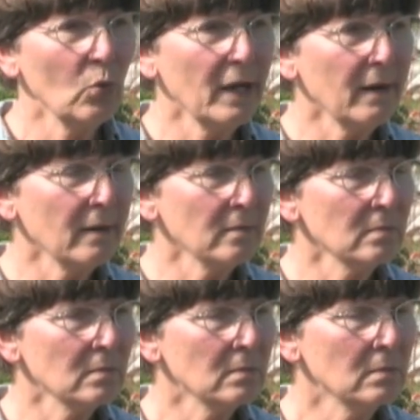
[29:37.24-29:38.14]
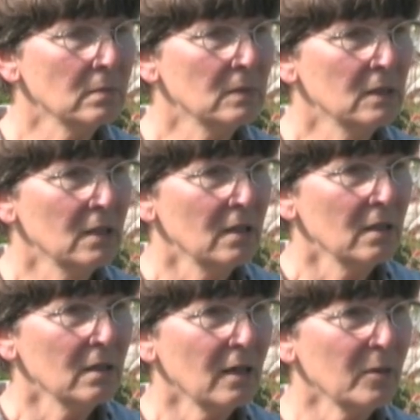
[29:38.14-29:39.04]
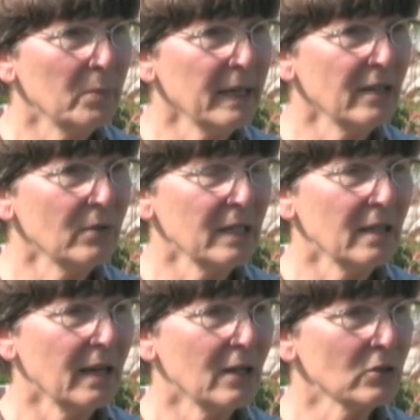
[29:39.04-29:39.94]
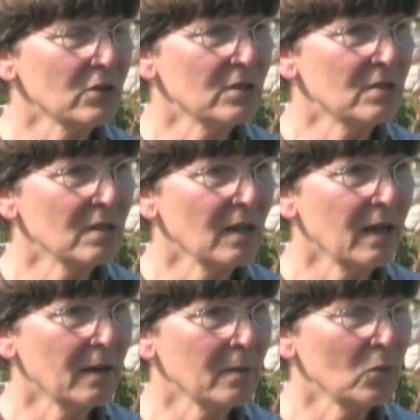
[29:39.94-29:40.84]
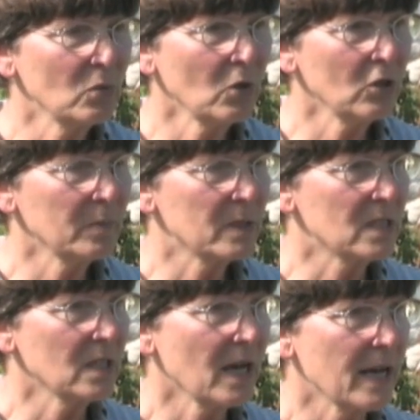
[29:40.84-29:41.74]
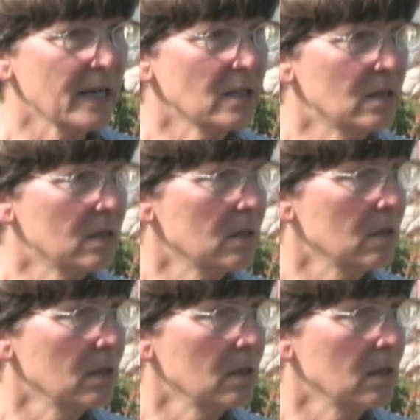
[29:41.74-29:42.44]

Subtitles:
Well, our big greenhouse, we roll up the sides,